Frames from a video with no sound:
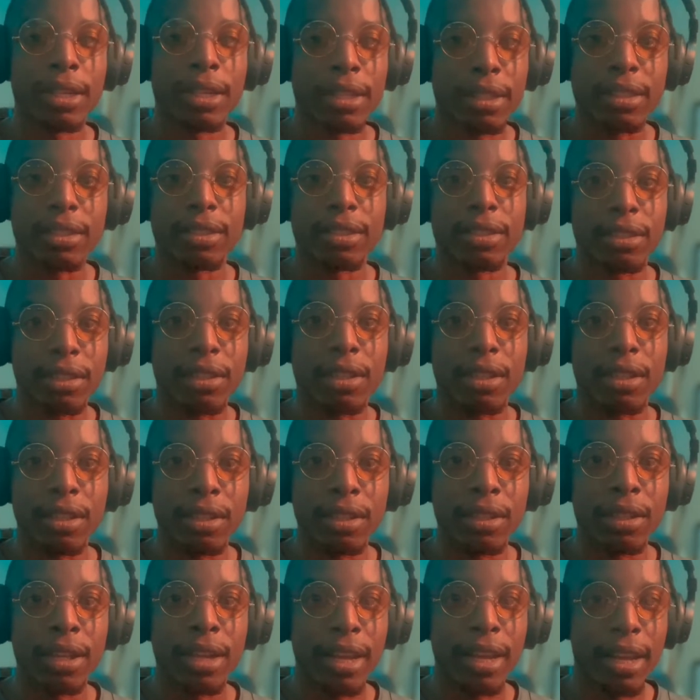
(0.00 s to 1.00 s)
this is
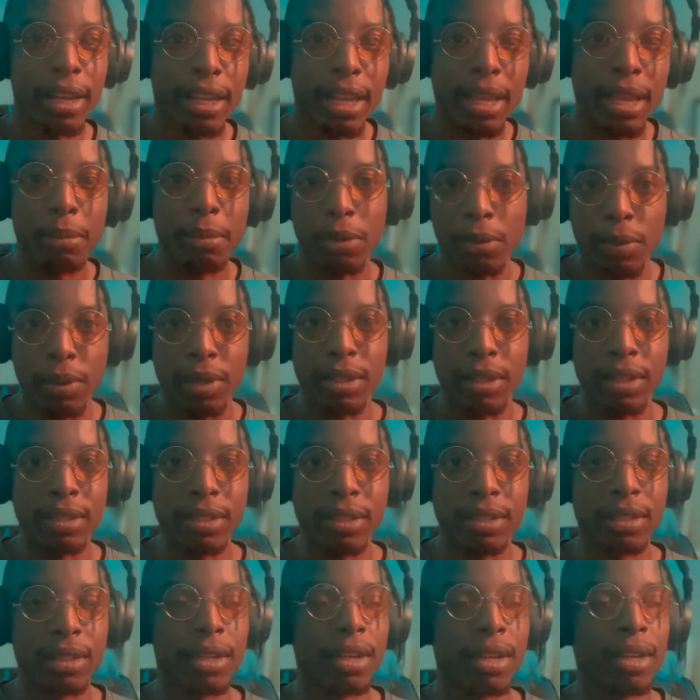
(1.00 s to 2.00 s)
good and keep doing
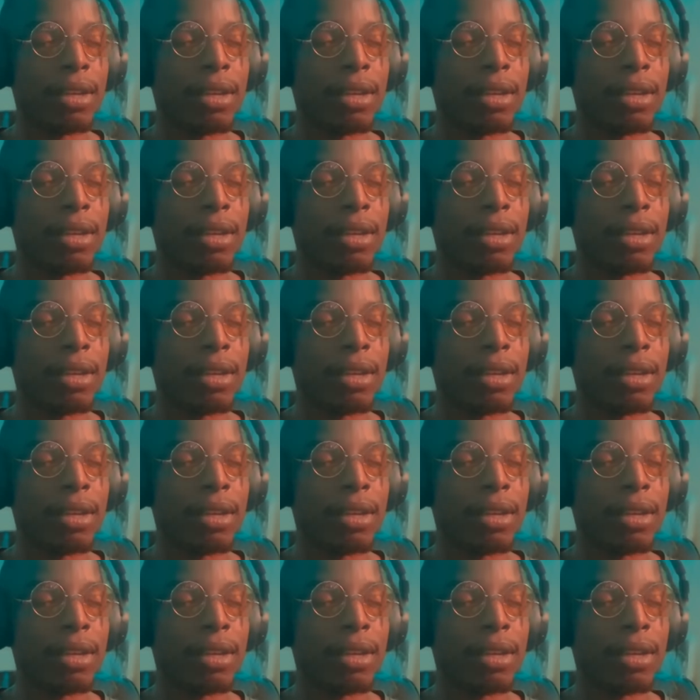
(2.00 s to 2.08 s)
this.